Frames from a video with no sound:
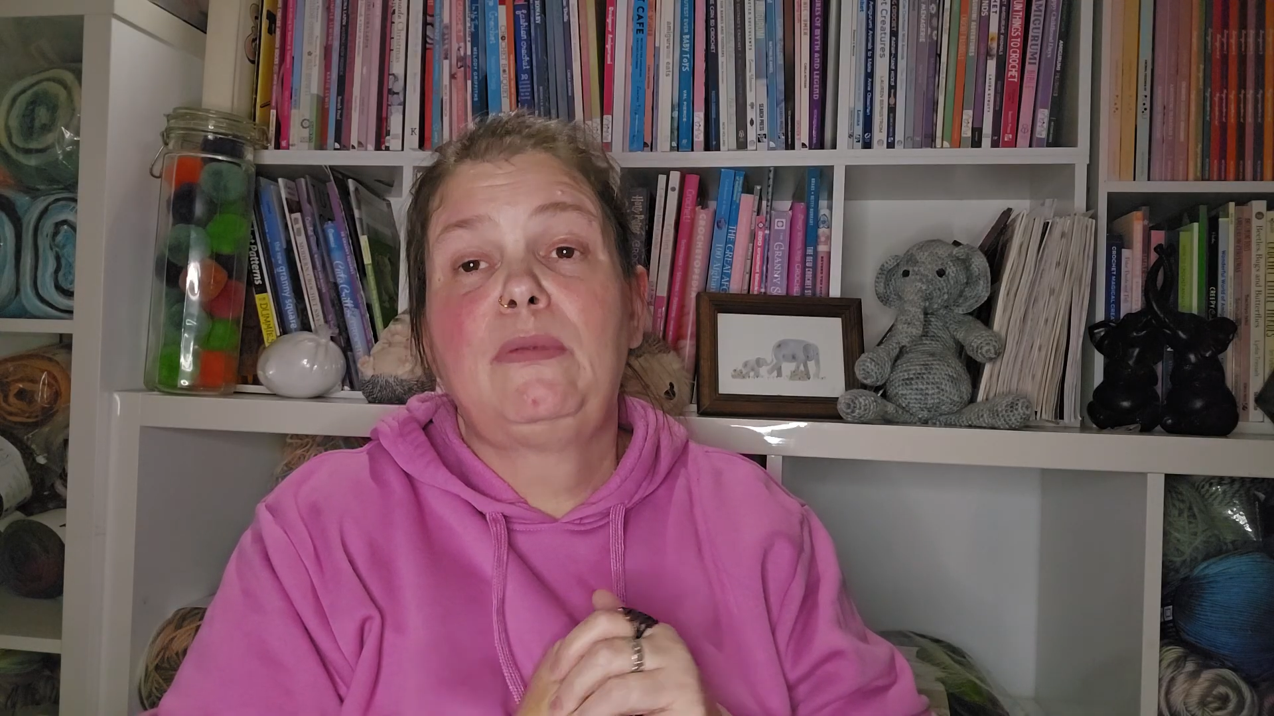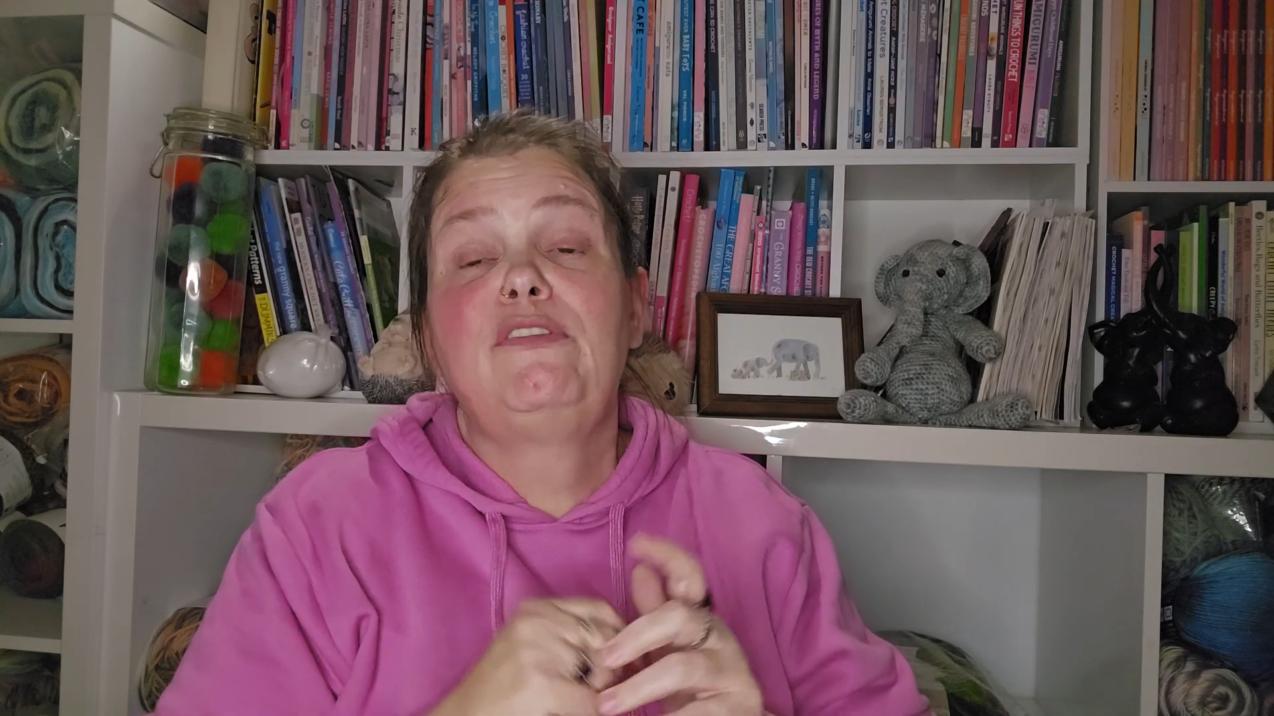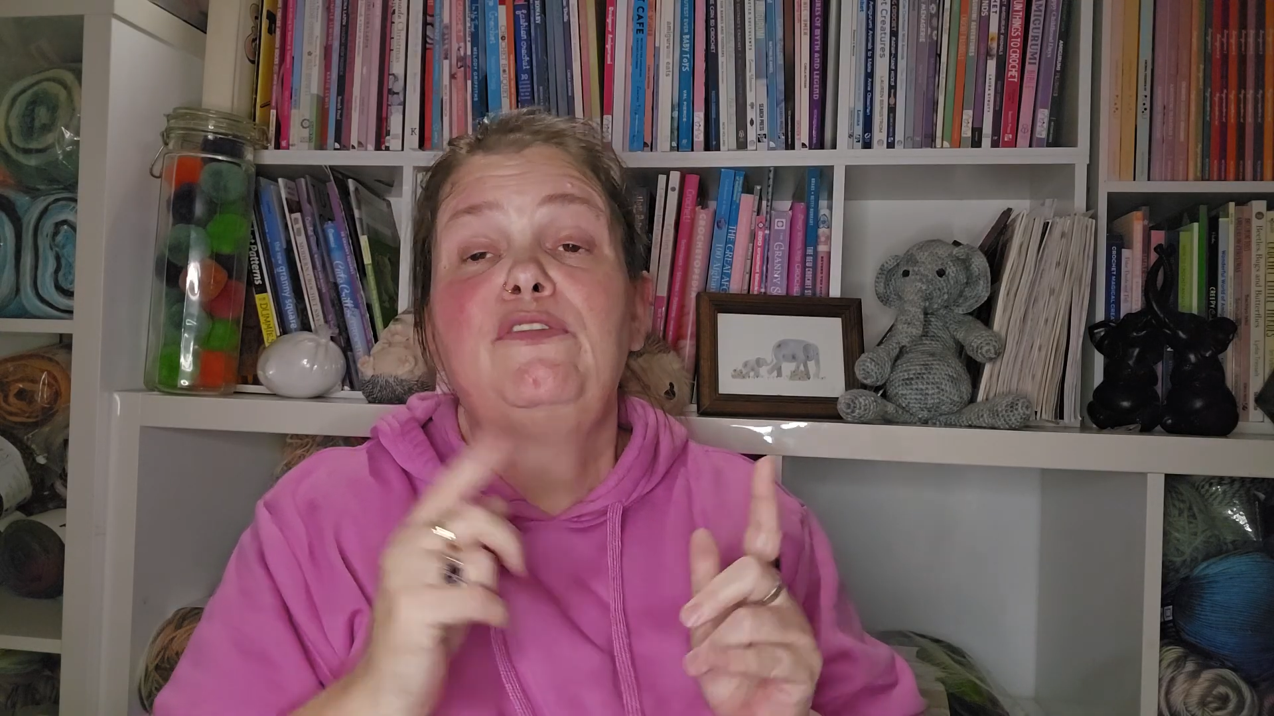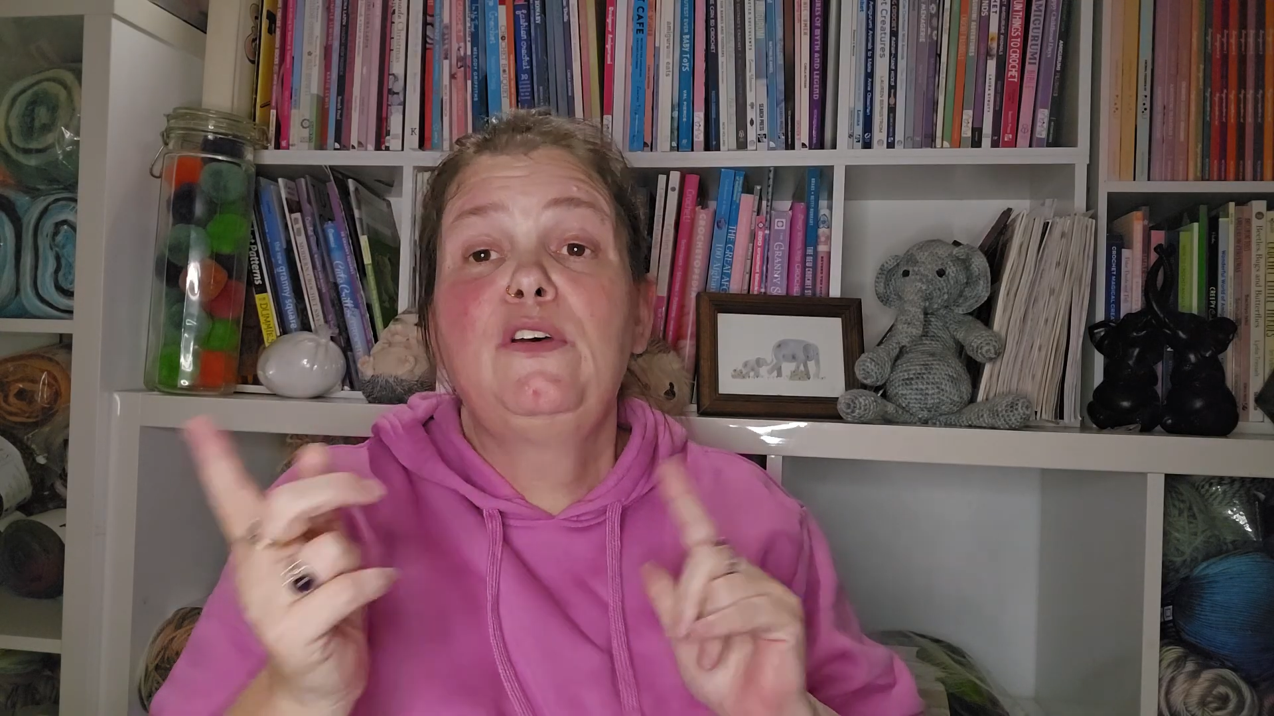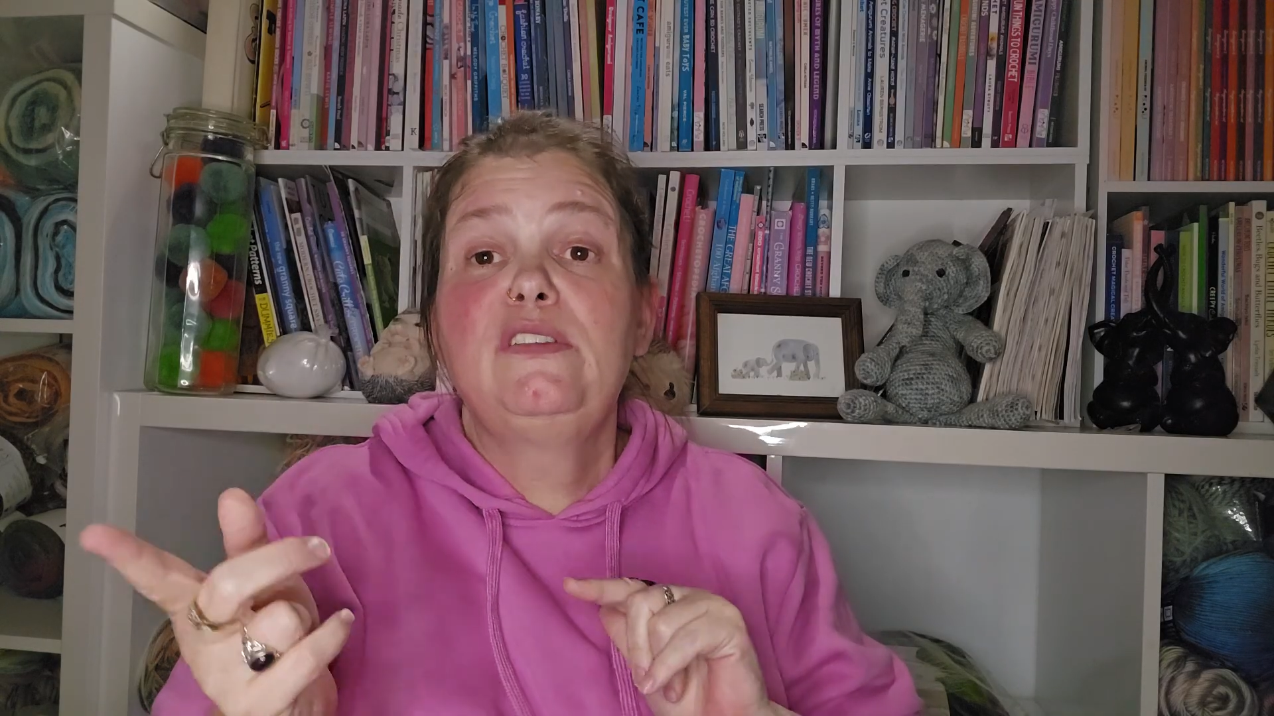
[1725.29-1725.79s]
But
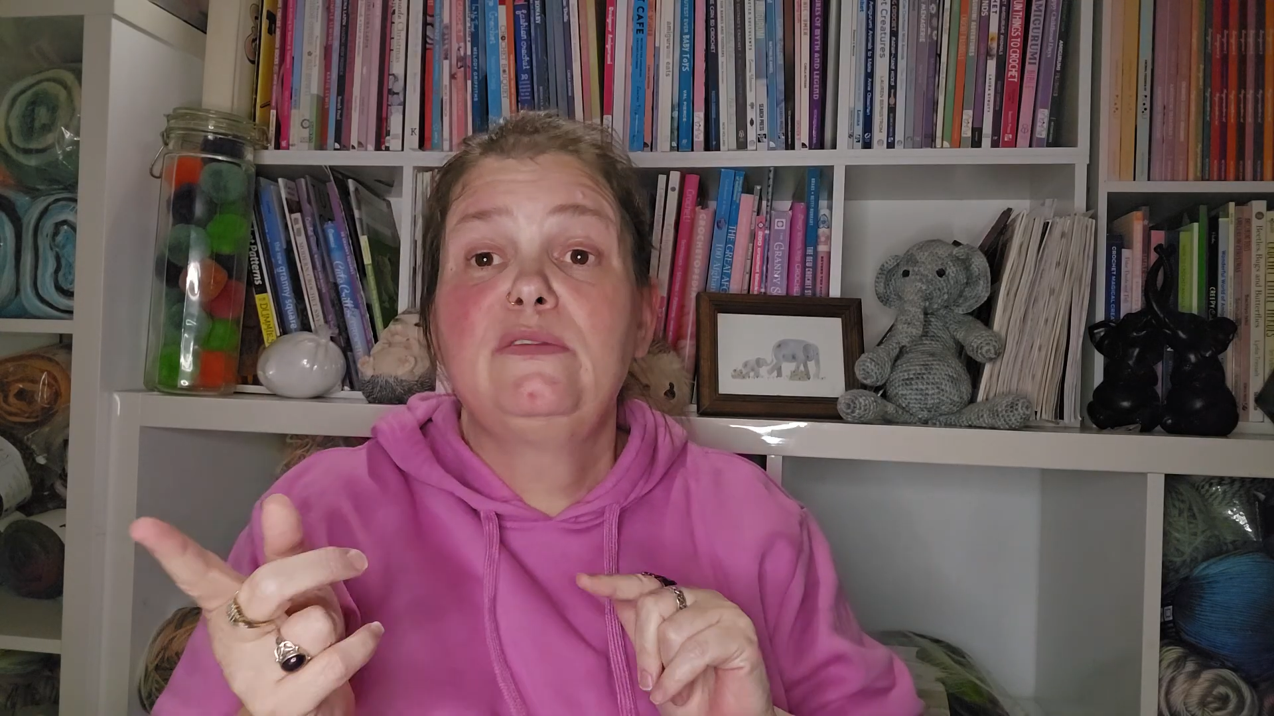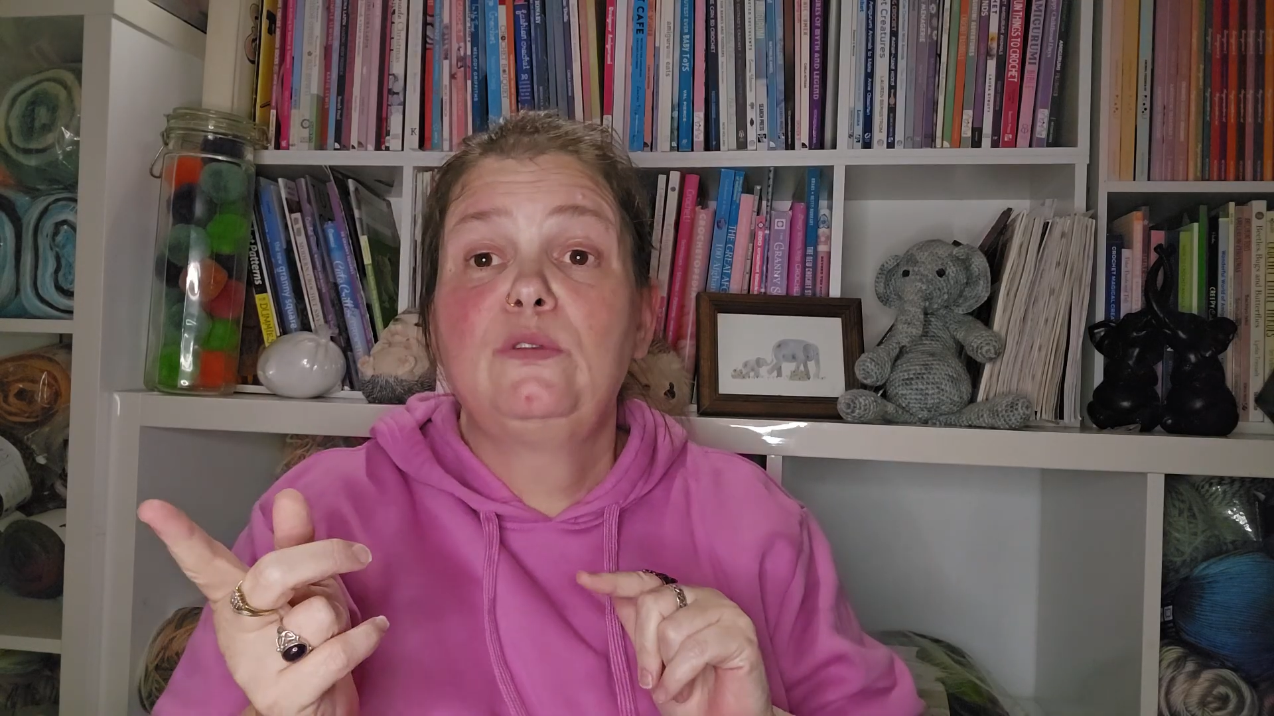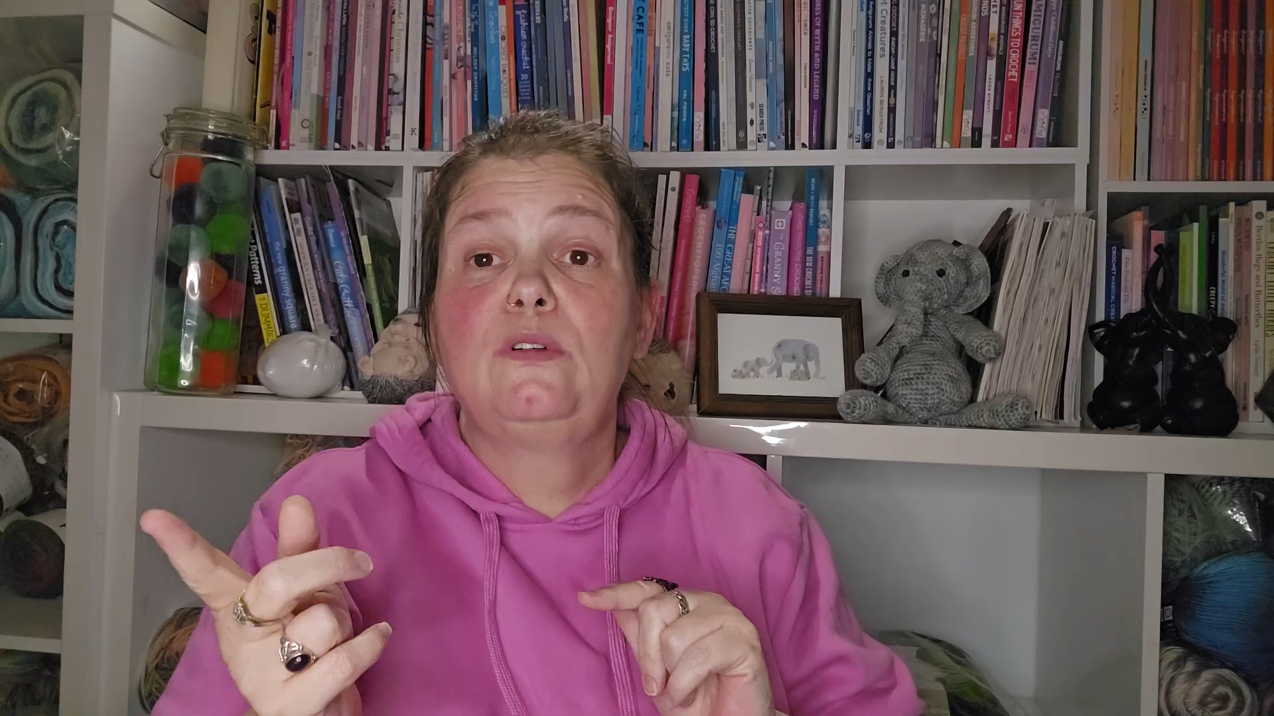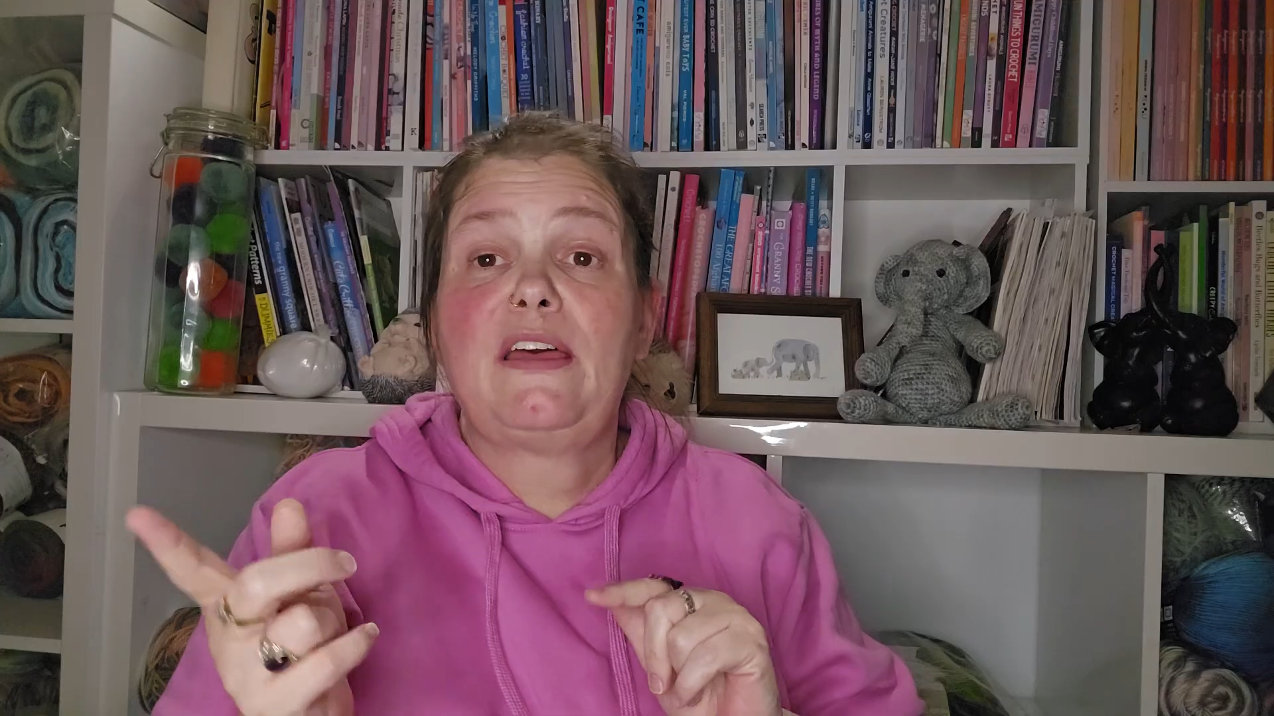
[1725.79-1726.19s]
first of all,